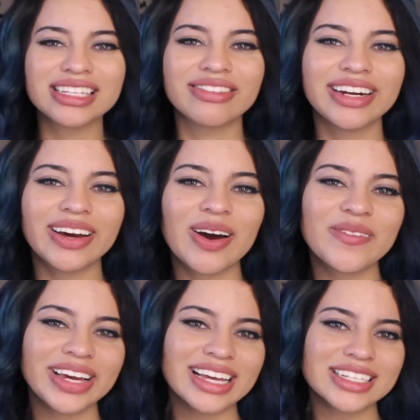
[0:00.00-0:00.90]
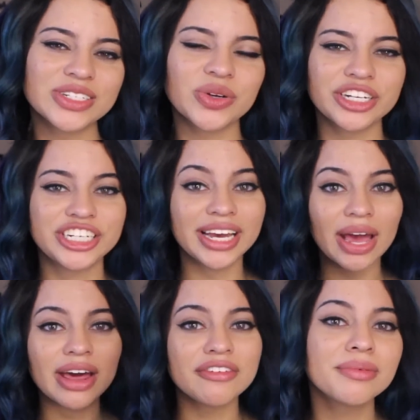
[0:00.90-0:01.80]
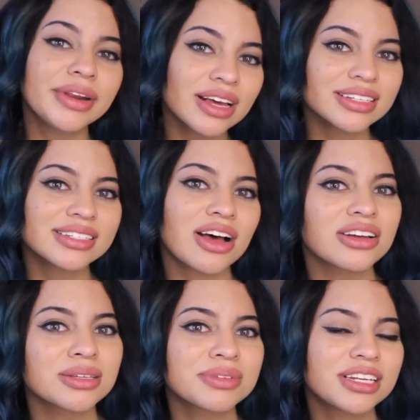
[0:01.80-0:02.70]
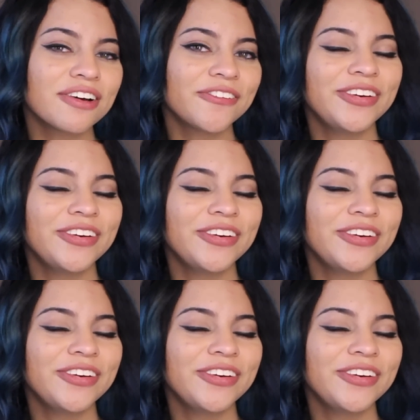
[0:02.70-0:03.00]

this video. I hope you guys enjoyed. Check out everybody else's awesome stuff